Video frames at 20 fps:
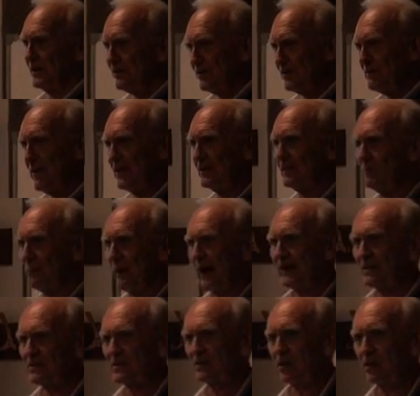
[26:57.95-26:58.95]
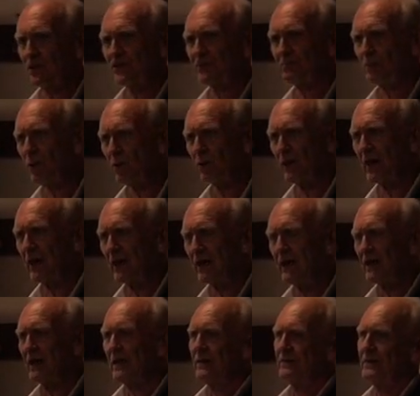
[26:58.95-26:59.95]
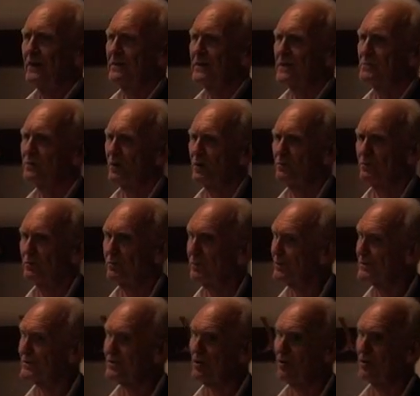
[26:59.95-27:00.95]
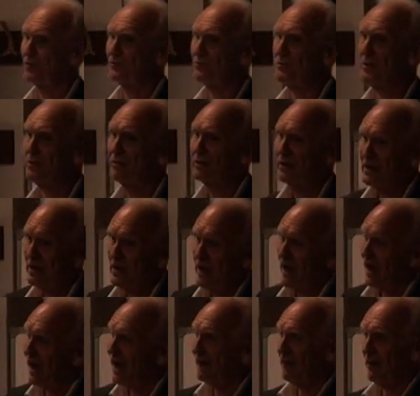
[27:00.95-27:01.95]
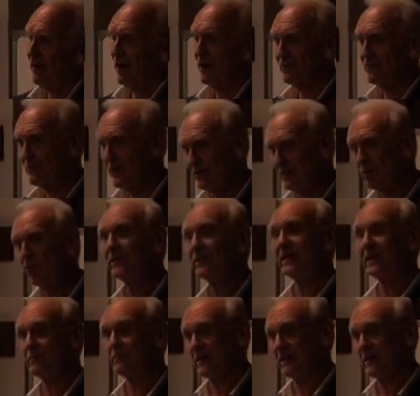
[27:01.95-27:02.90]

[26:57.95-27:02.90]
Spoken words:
If we make the banks a lot smaller, then this problem will be solved. Well, I've read all the